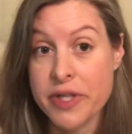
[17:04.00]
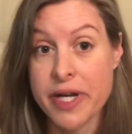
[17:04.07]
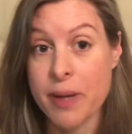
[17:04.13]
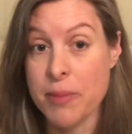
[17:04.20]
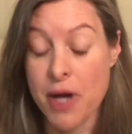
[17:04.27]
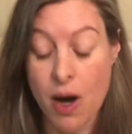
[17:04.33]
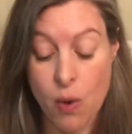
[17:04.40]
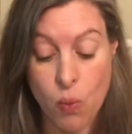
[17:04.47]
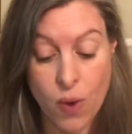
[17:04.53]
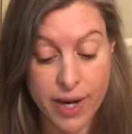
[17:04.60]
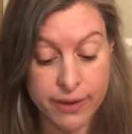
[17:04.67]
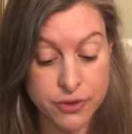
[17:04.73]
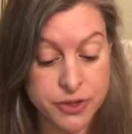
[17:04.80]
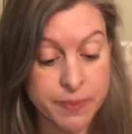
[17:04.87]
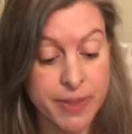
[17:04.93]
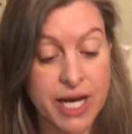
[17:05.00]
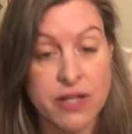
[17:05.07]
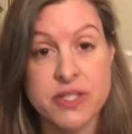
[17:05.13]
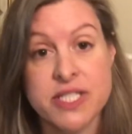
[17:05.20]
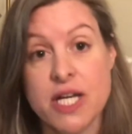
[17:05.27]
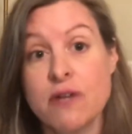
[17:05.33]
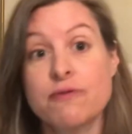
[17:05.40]
that I'm not wild
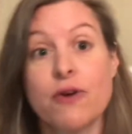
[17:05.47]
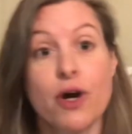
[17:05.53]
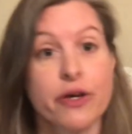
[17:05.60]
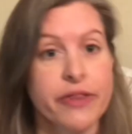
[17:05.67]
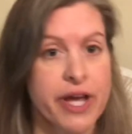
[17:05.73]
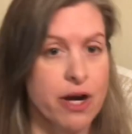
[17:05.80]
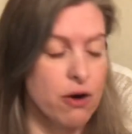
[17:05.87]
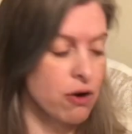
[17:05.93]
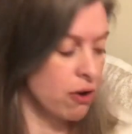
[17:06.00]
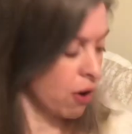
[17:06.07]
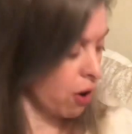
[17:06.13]
about. So far, they are